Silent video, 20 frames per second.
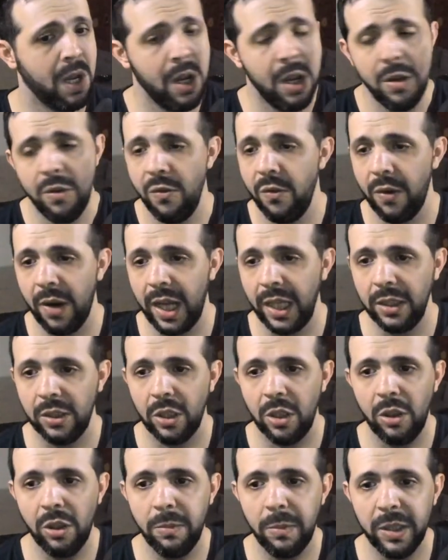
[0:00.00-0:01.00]
You write
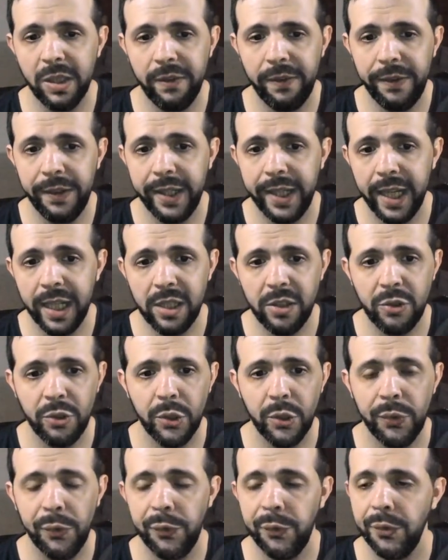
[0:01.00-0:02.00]
all the
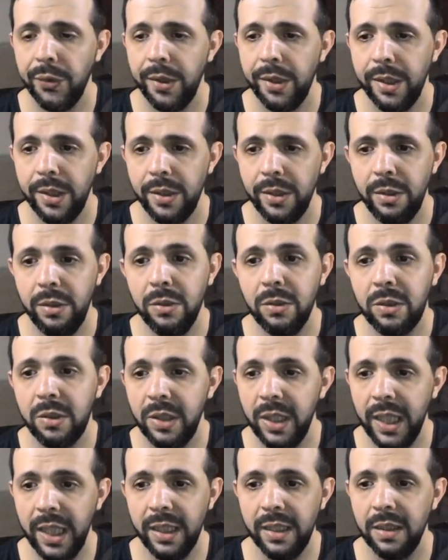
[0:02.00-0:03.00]
modifications, you
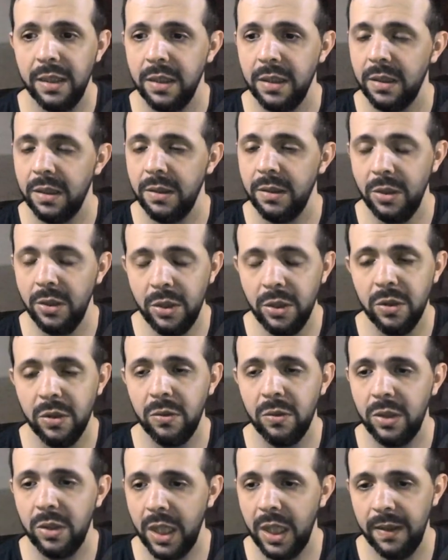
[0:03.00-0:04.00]
create
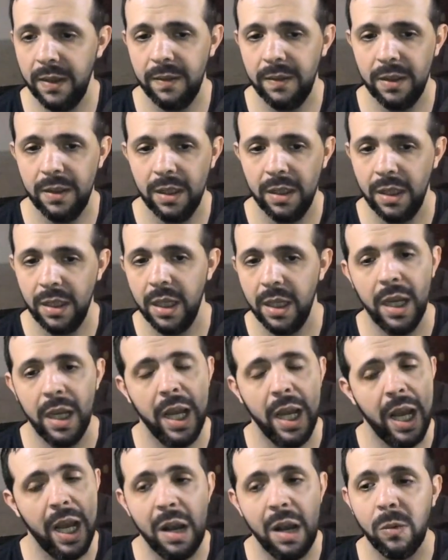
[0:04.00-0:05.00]
new test,
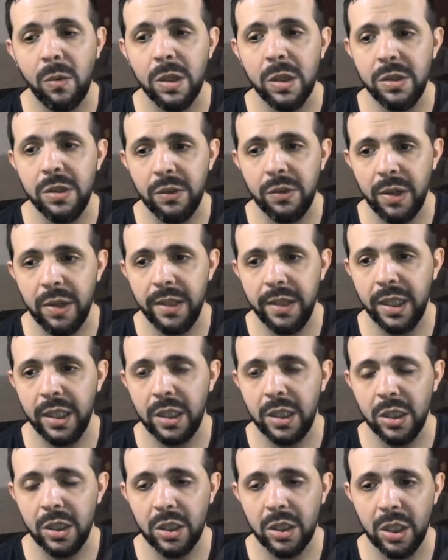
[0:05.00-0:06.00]
and when you run the
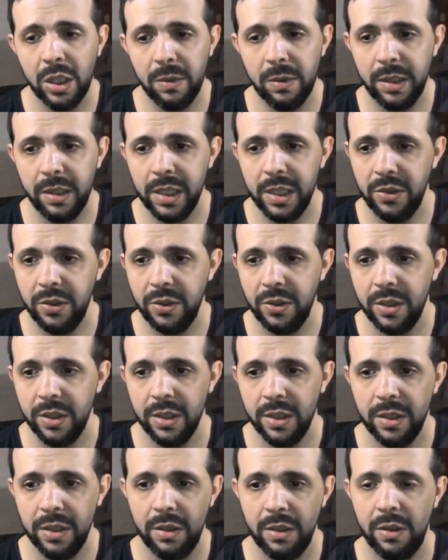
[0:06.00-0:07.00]
code coverage
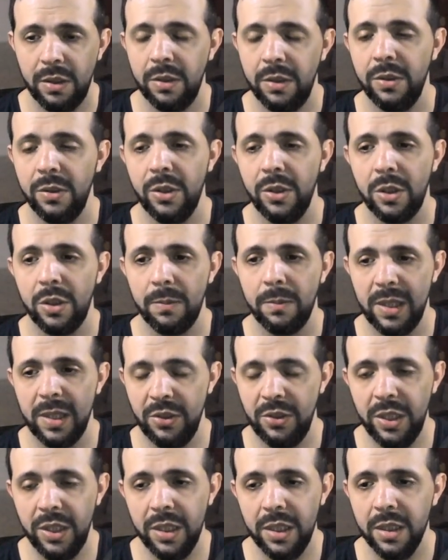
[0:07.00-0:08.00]
on your
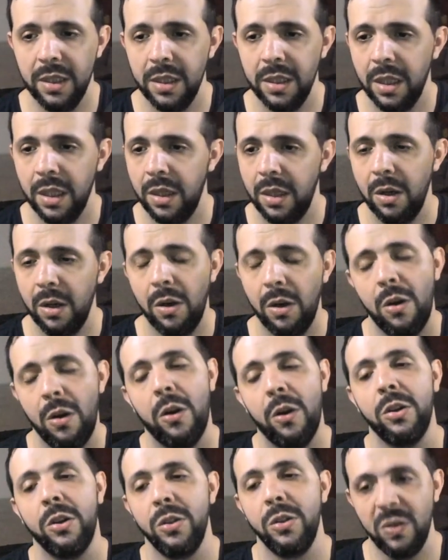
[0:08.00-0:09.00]
machine
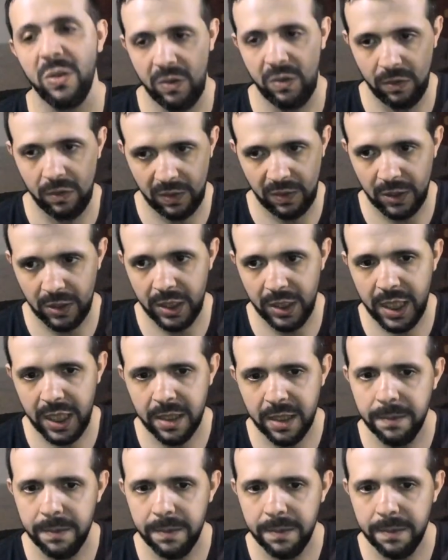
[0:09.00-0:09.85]
or using Sonar,